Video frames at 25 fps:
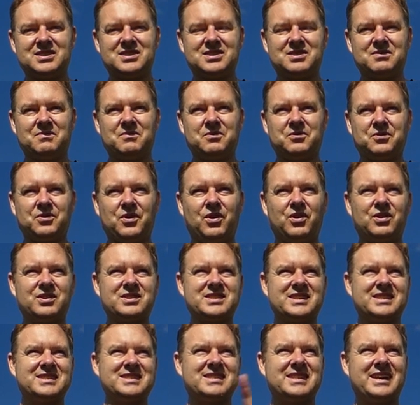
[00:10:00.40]
and some
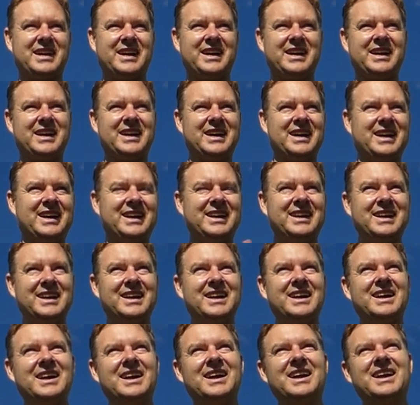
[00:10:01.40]
frogs as they
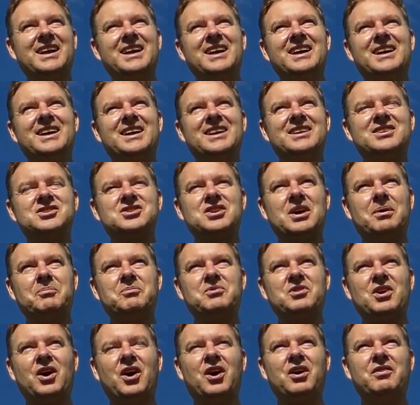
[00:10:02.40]

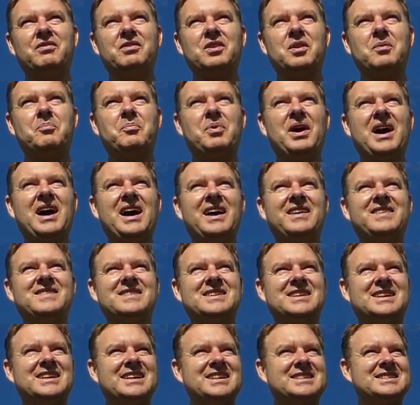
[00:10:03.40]
jumped over the path
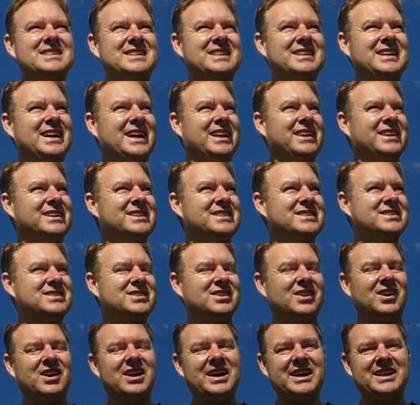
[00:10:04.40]
to get to the other
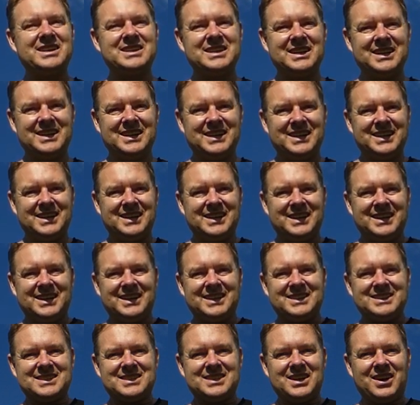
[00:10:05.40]
side.
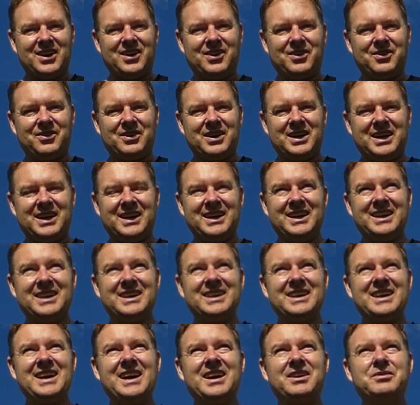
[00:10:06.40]
So
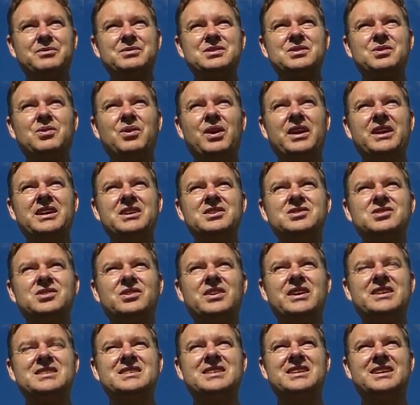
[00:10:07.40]
yeah, it was quite
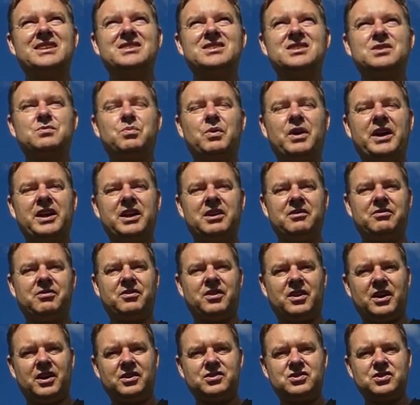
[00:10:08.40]
interesting just waiting
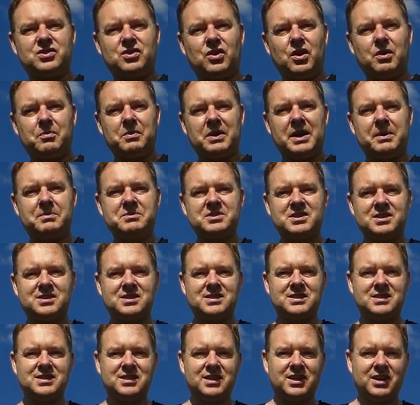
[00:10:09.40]
for those time
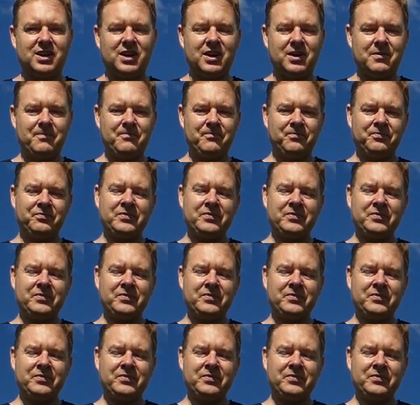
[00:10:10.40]
lapses to go.